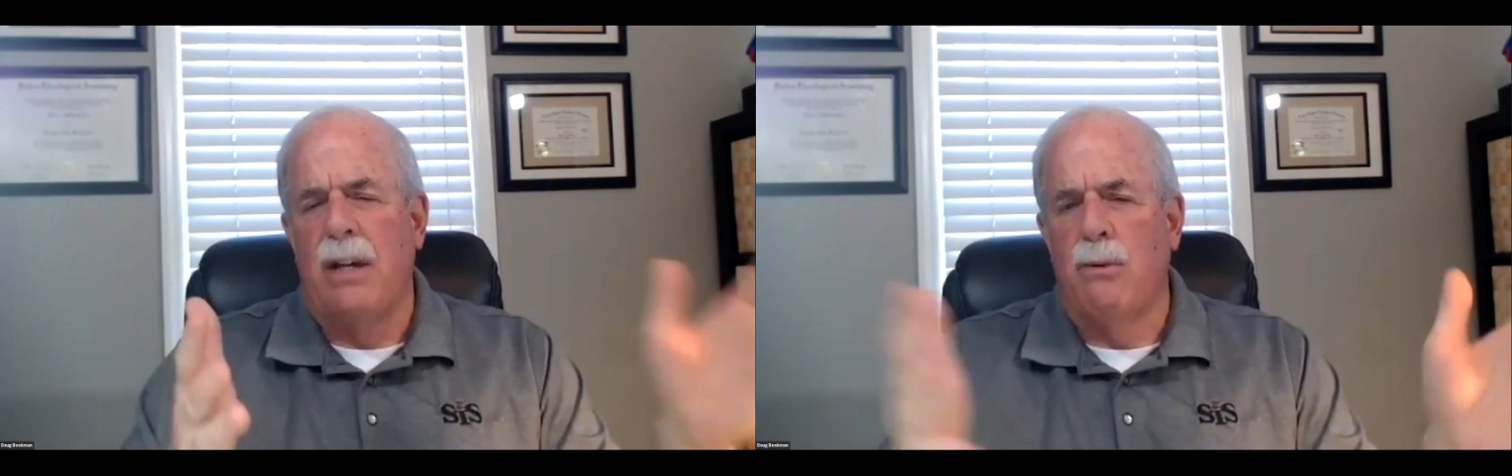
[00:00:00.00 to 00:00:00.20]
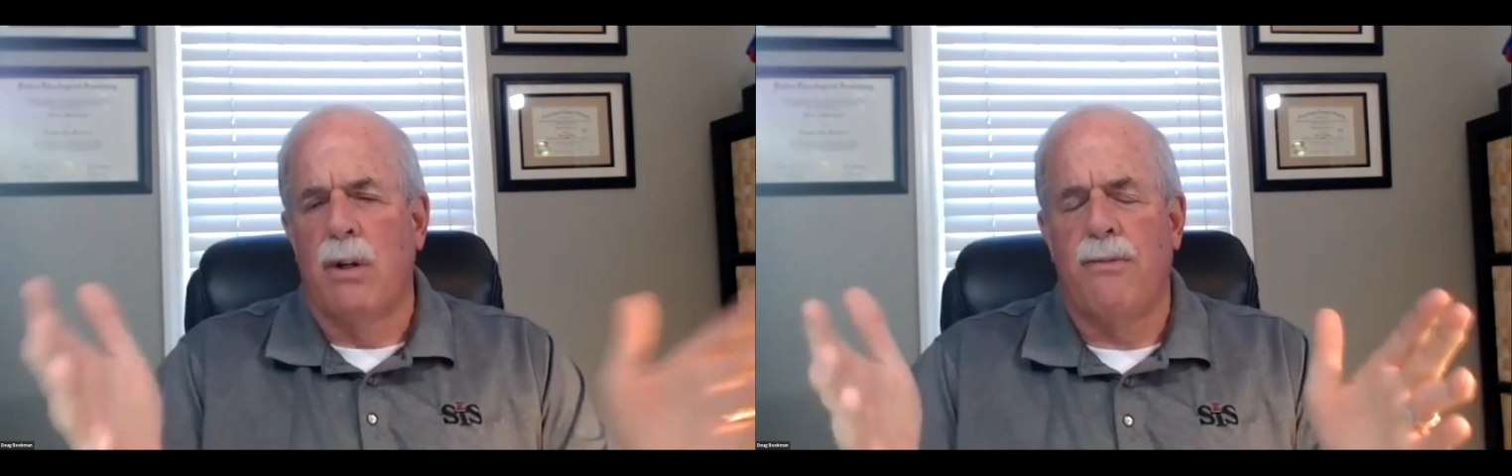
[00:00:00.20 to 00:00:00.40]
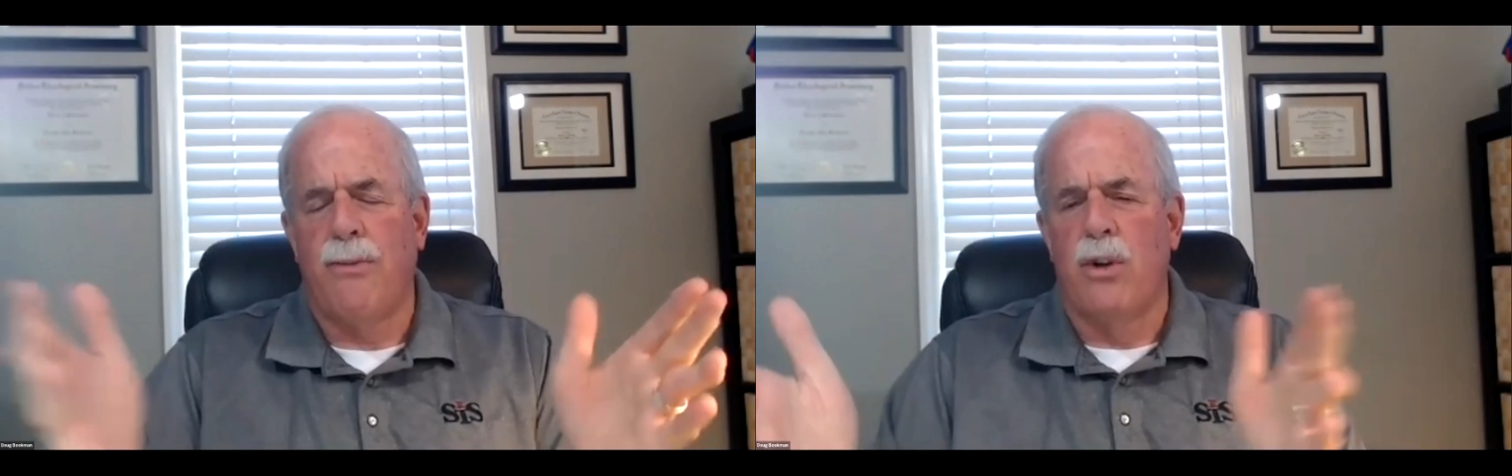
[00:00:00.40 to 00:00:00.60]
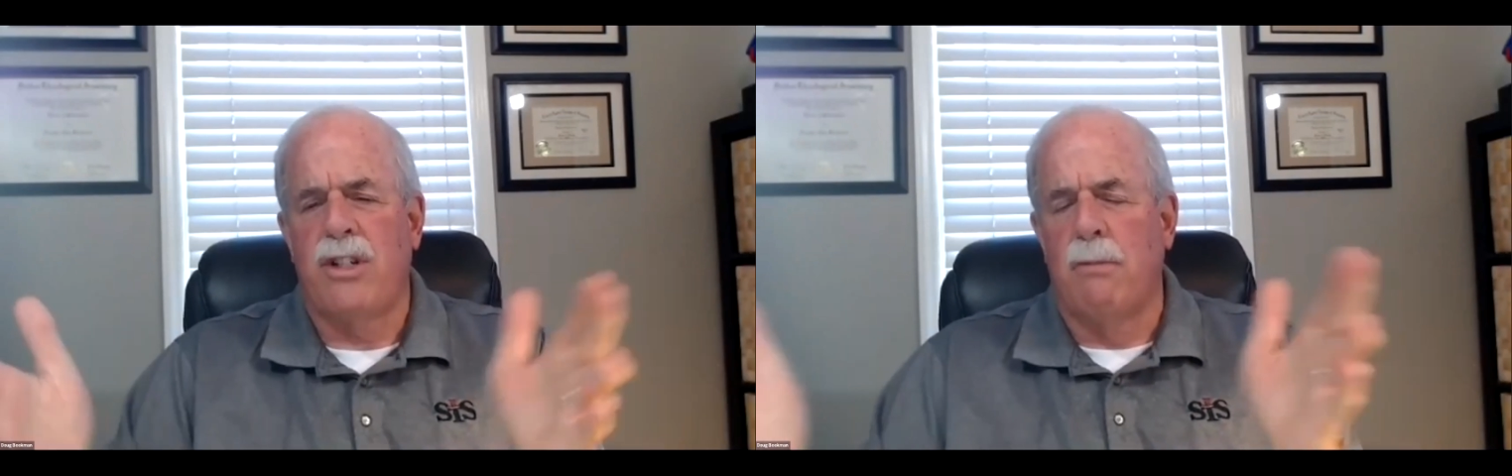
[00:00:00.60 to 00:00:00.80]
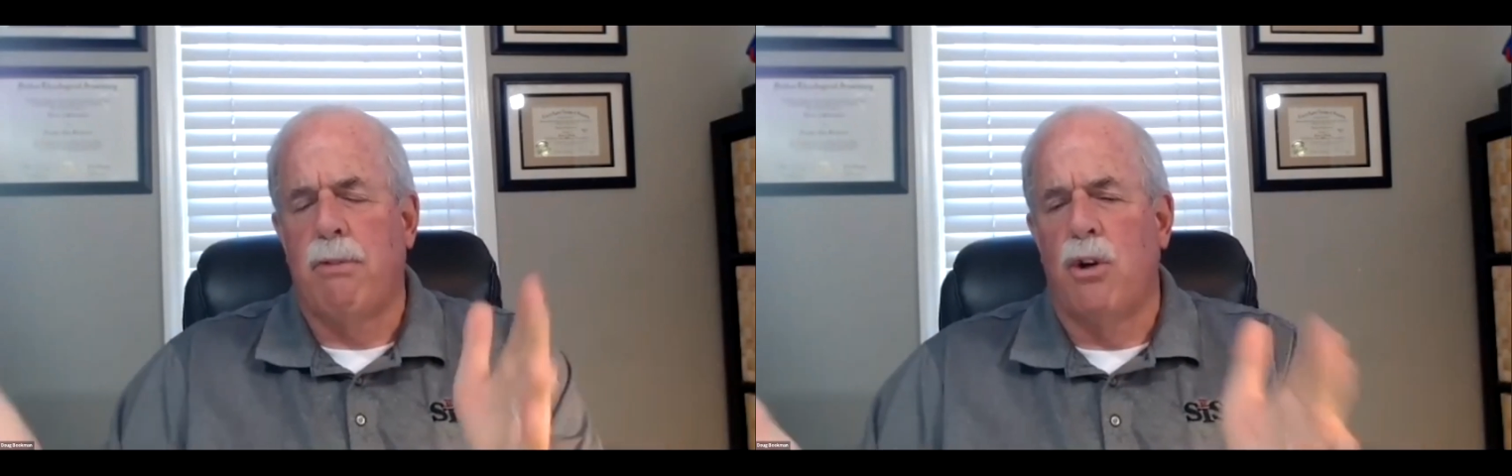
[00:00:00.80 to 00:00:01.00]
They weren't
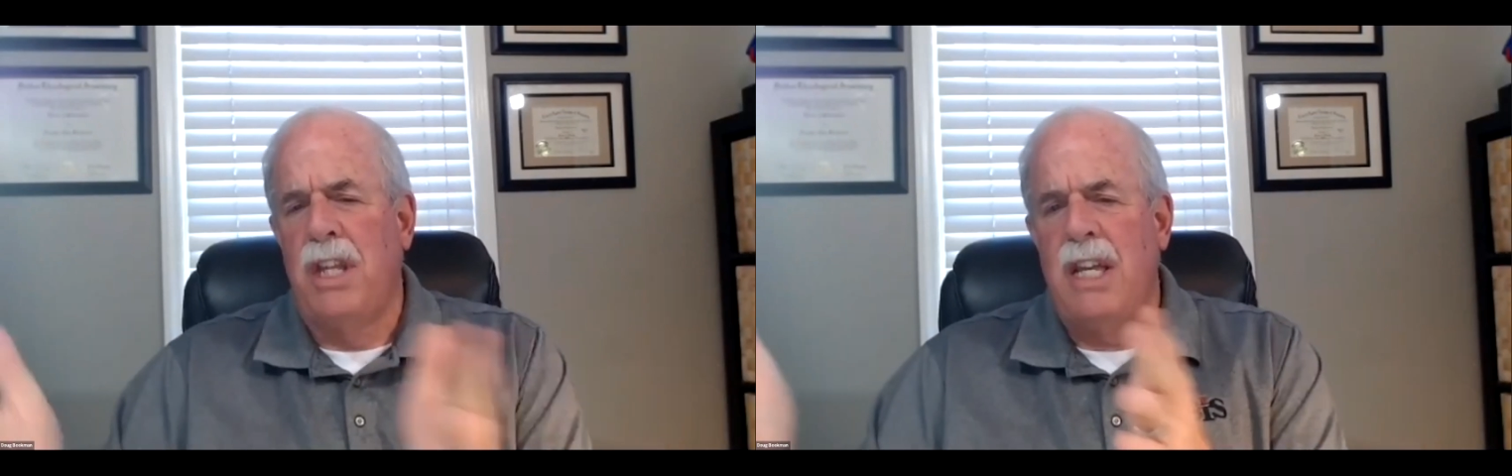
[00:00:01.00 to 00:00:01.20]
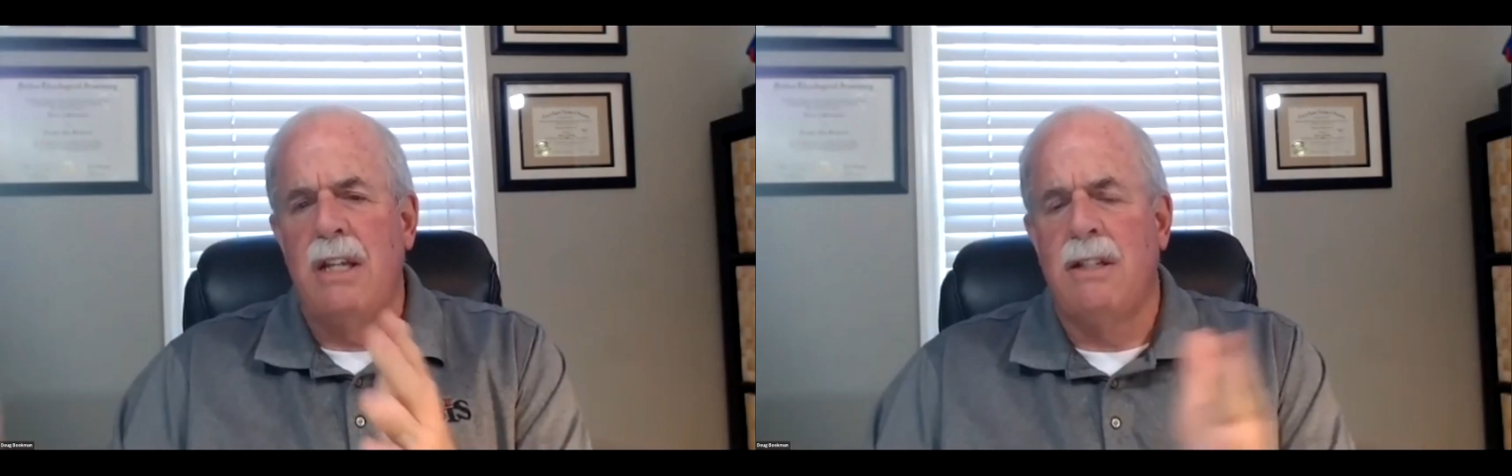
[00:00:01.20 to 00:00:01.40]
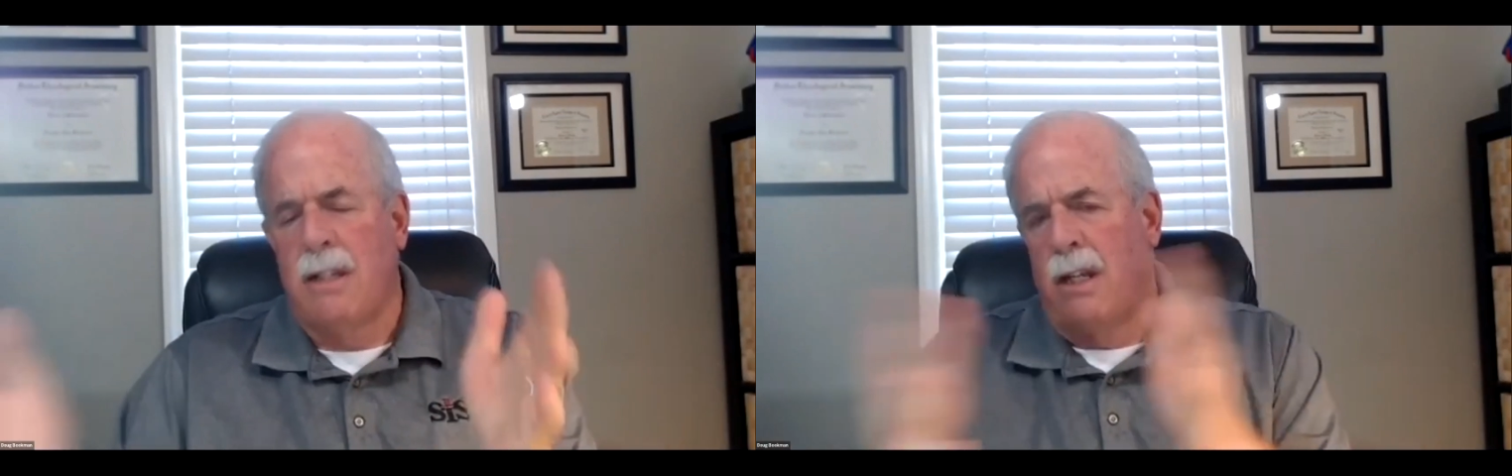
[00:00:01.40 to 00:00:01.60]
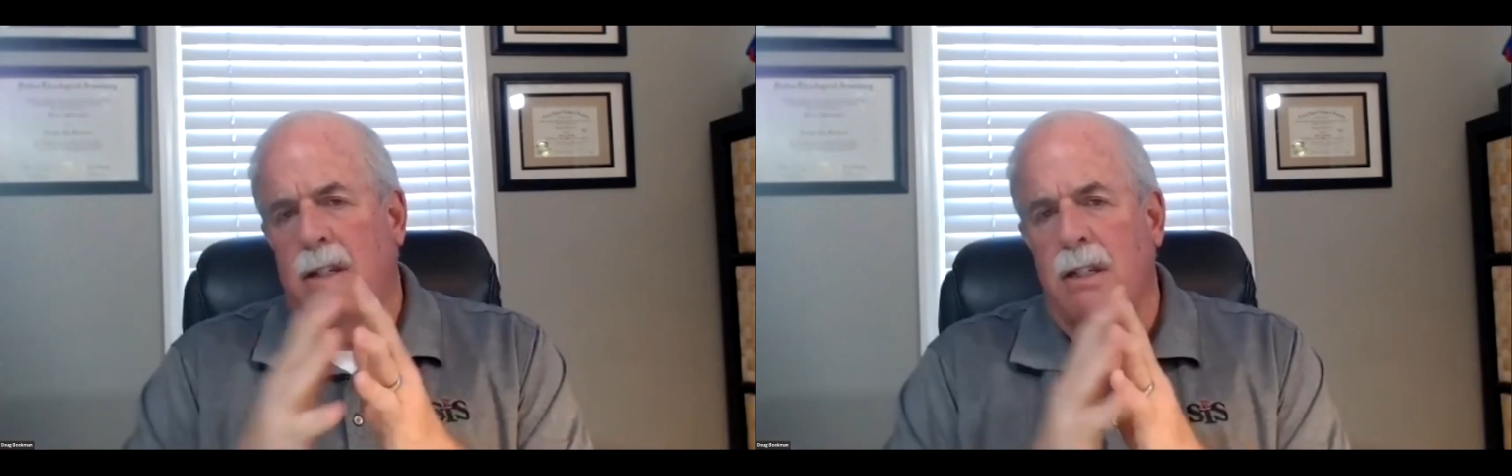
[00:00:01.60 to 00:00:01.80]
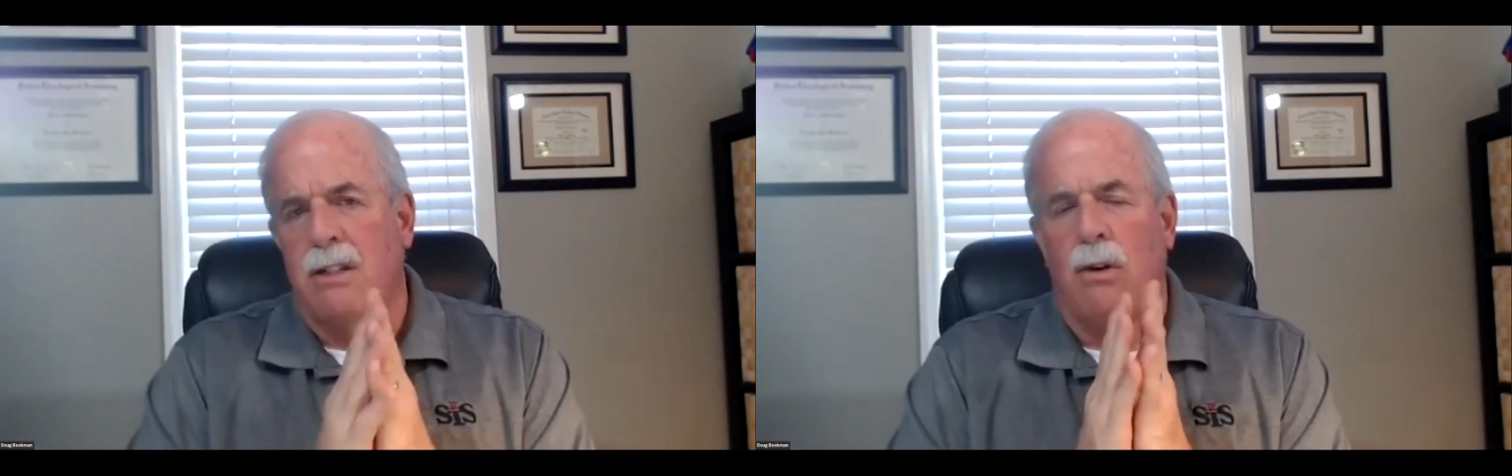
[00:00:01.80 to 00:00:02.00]
forced to burn the
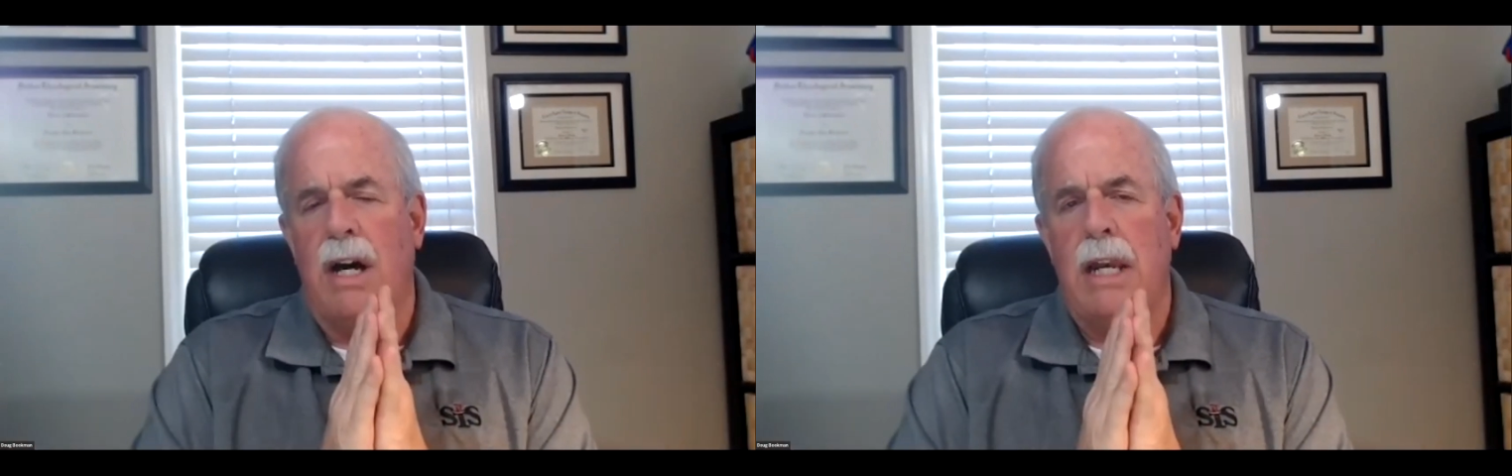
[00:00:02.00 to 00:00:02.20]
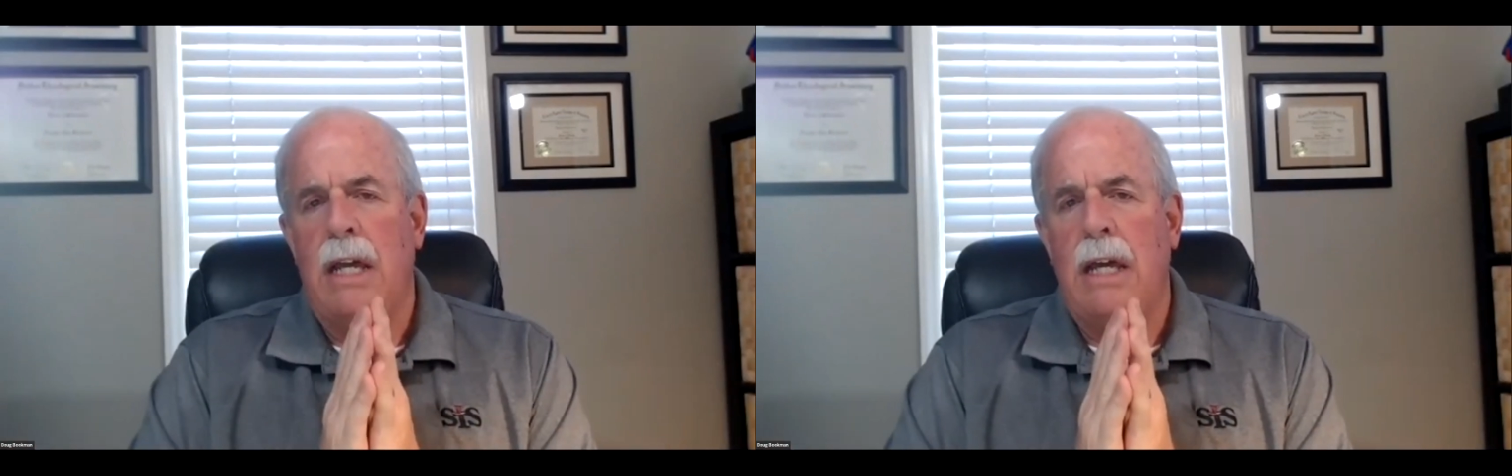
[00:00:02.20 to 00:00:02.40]
incense and so on.